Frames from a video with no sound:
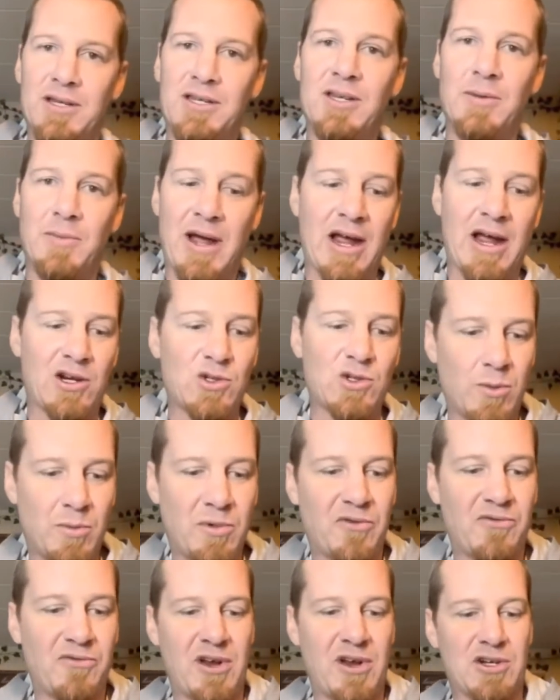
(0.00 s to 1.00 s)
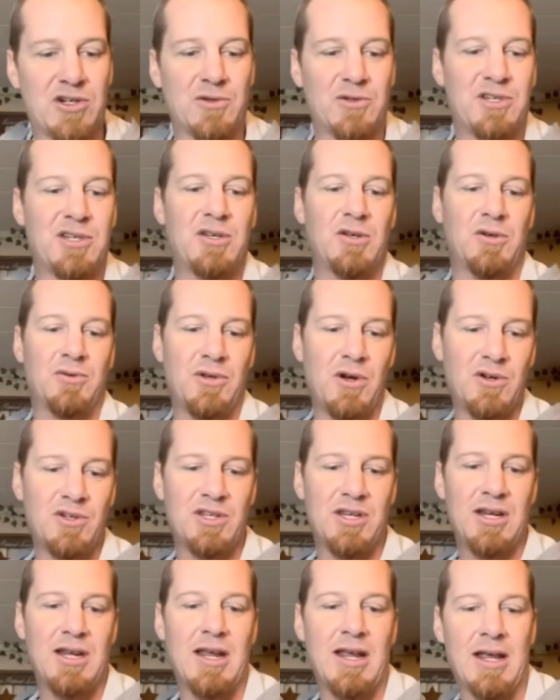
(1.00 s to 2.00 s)
some actual professional skilled
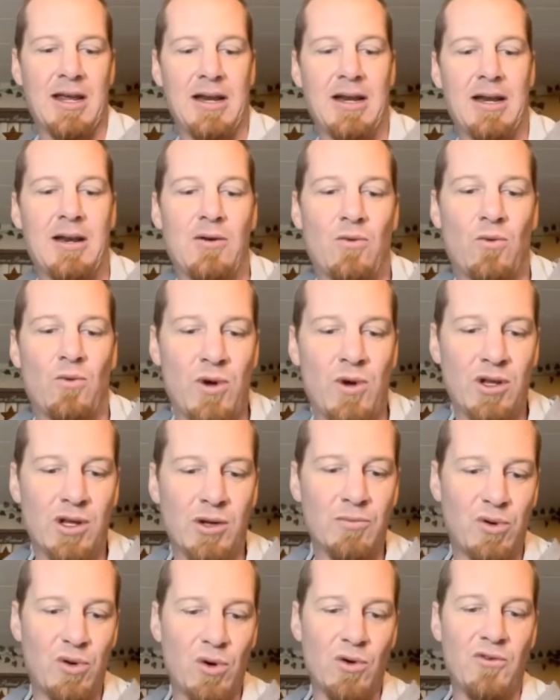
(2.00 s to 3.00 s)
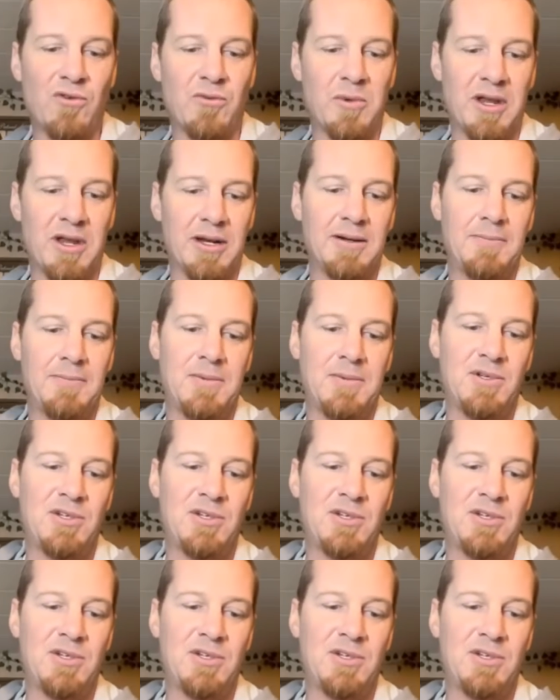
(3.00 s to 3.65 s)
nursing and real improvement